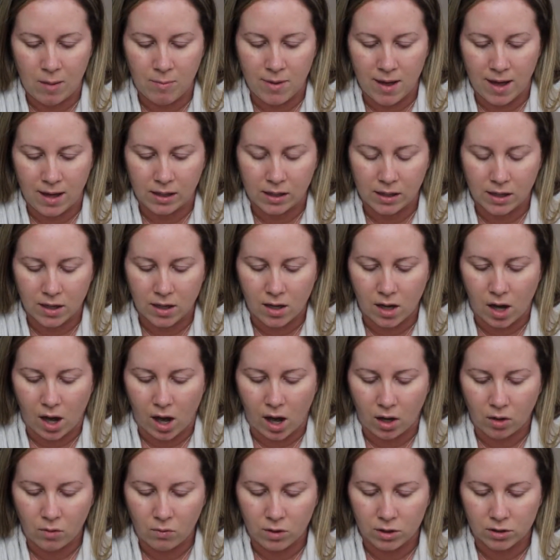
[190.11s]
Becca
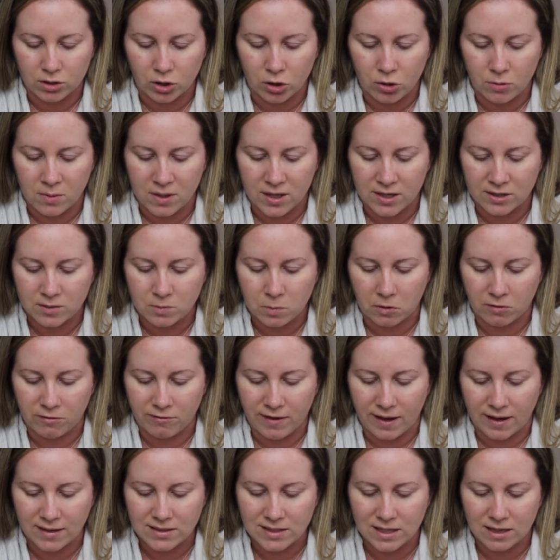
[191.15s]
Aqua Luminous
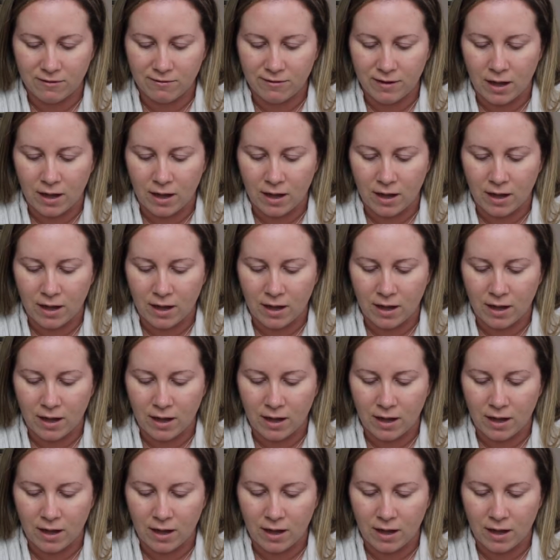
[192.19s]
Perfecting